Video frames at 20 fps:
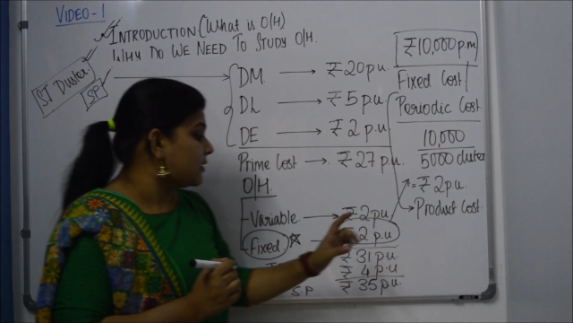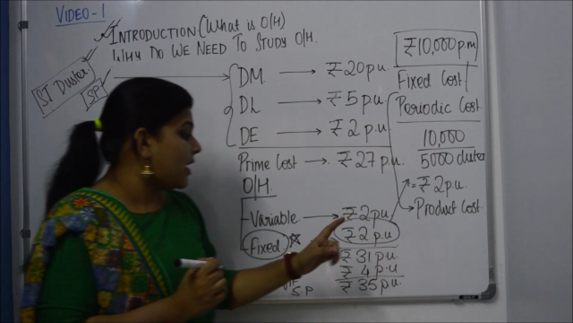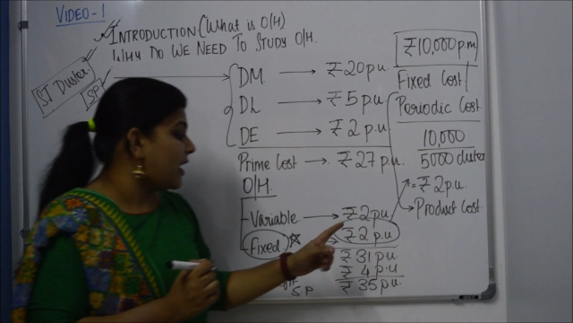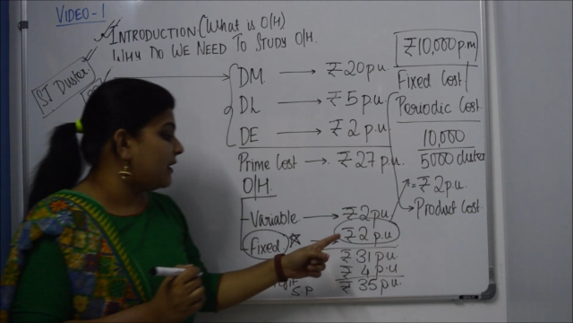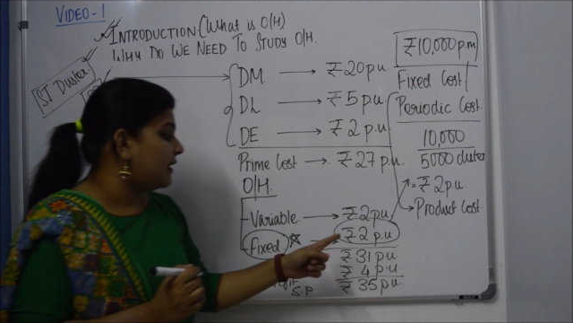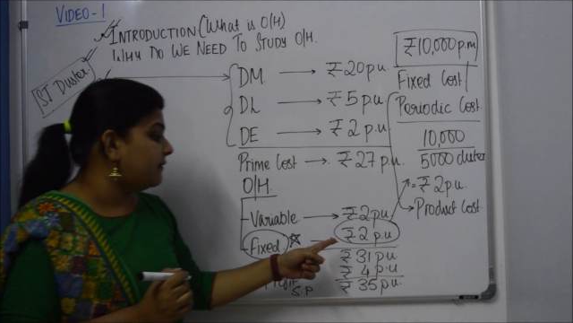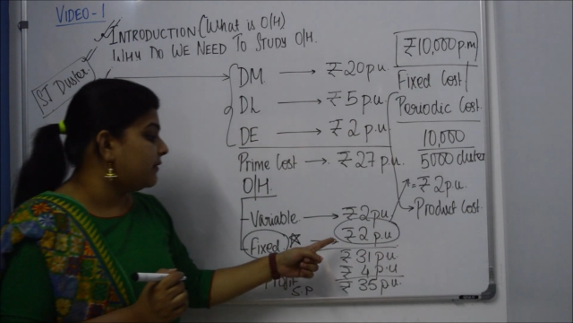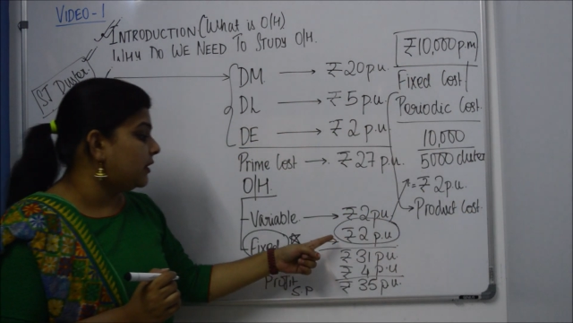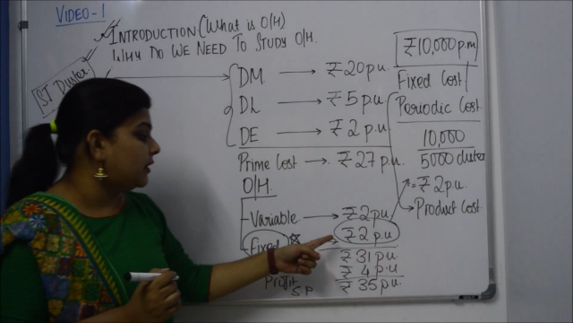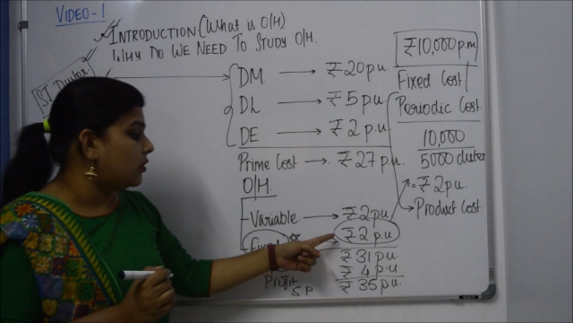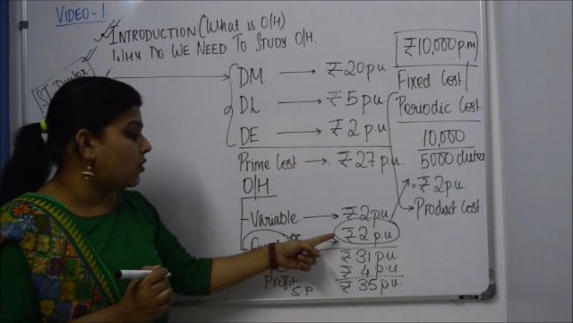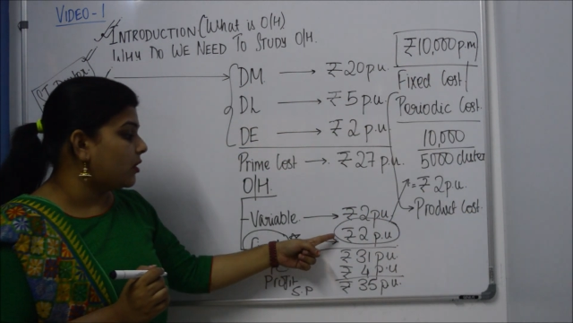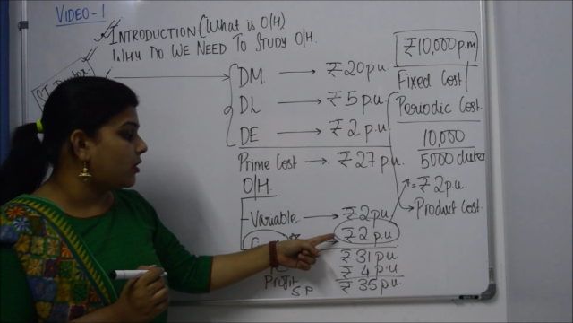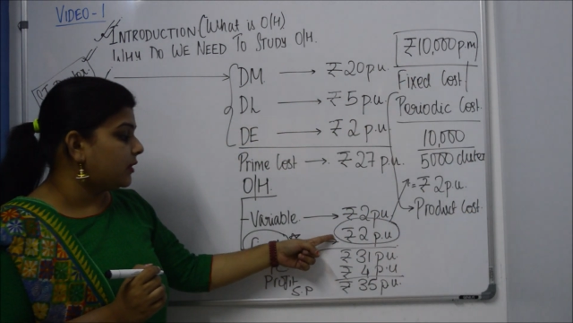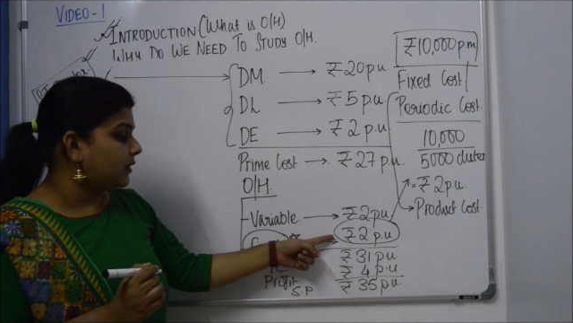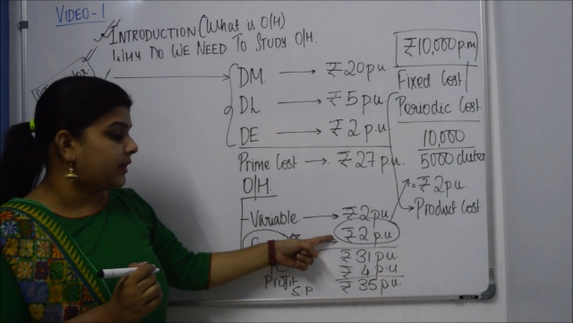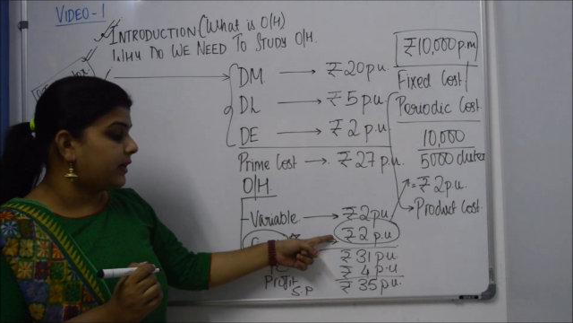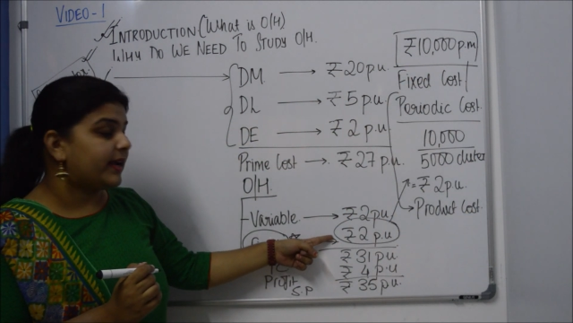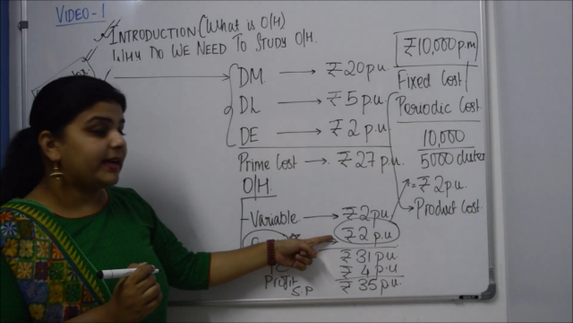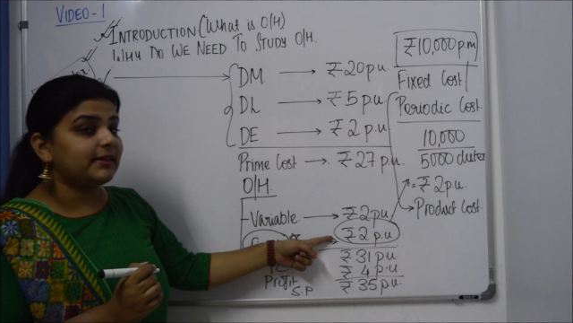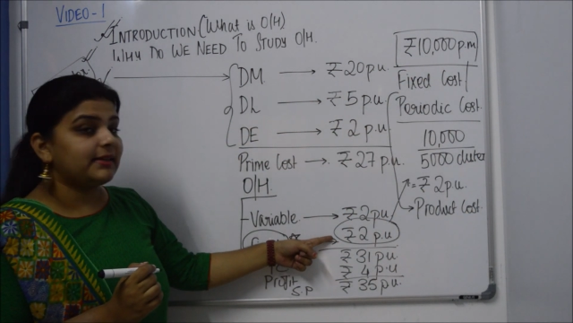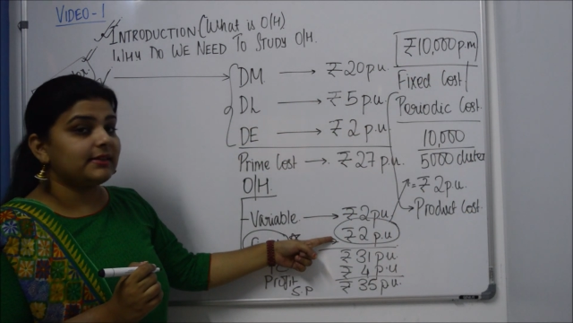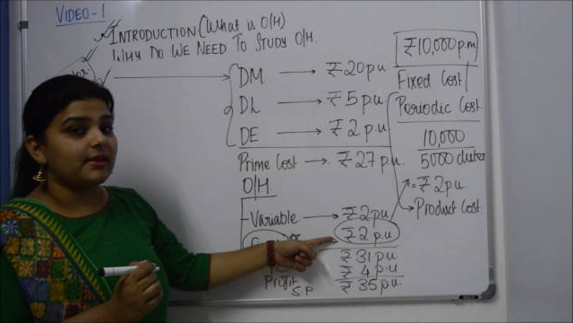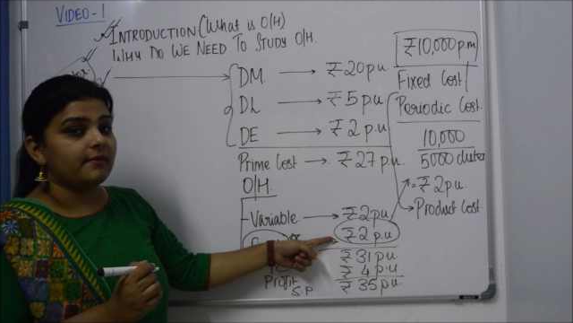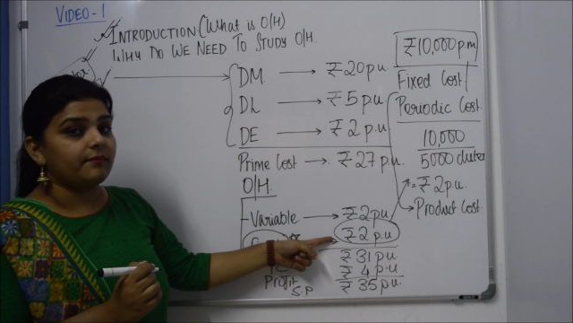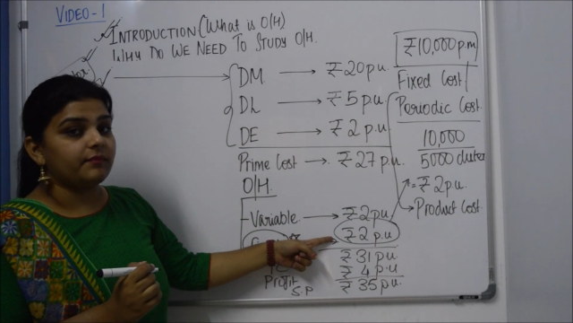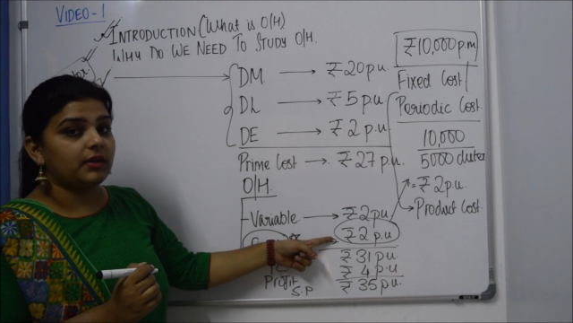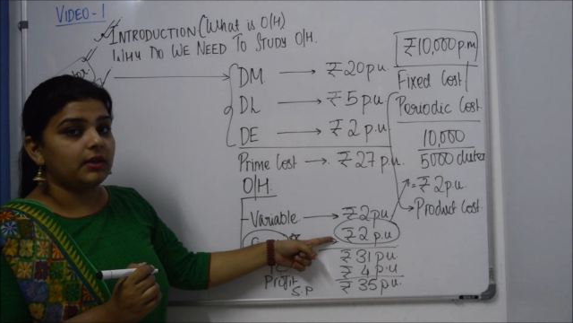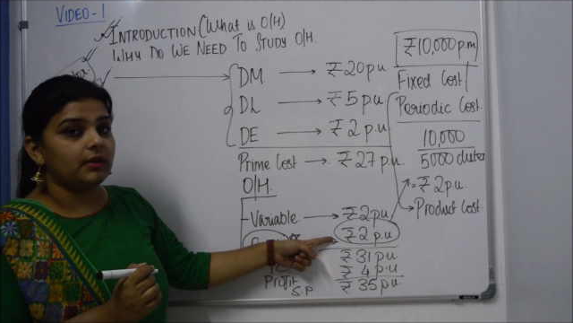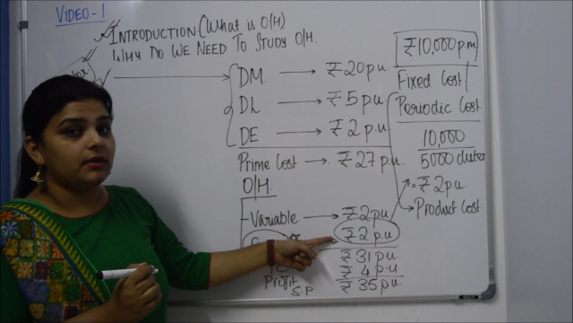I will not get
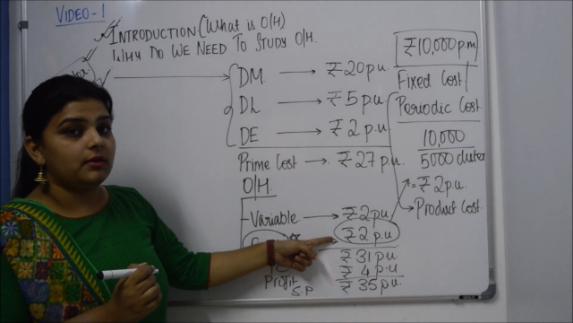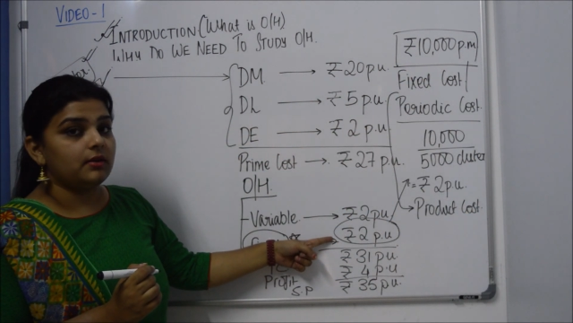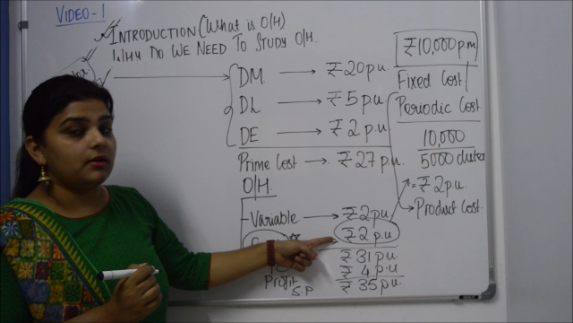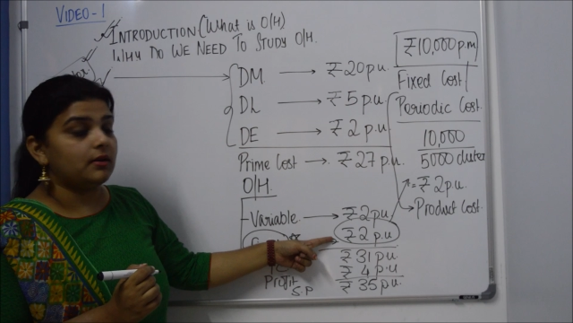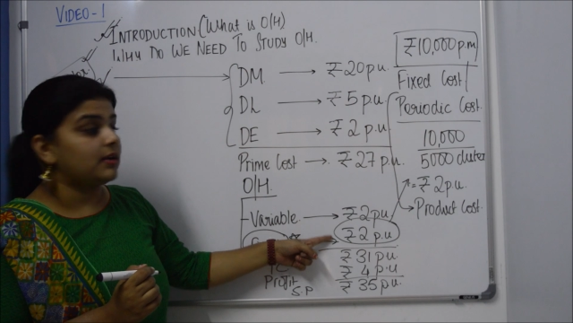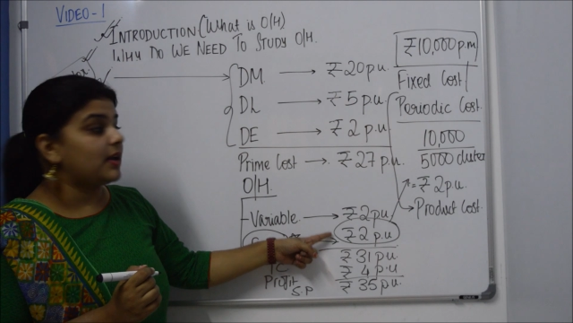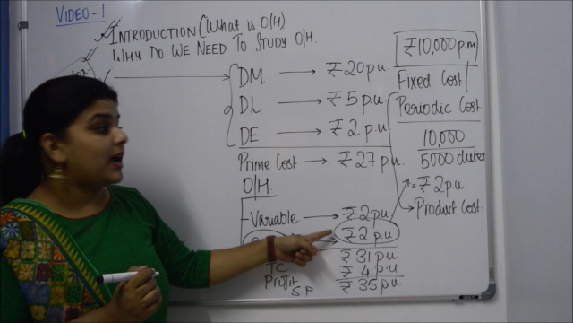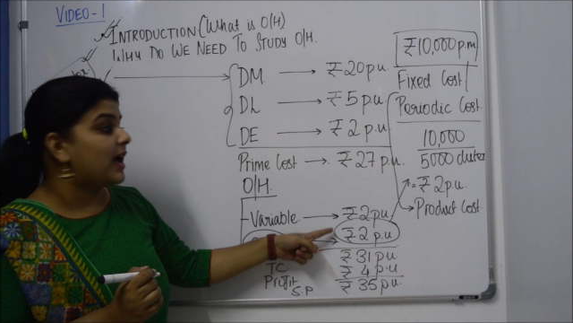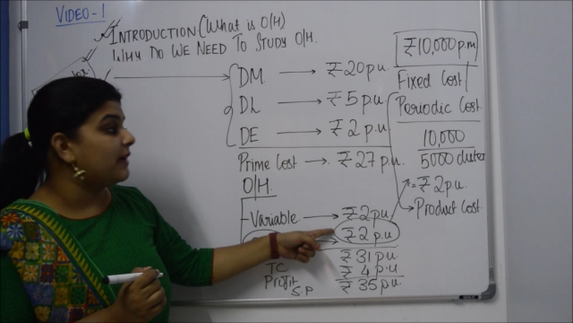something here.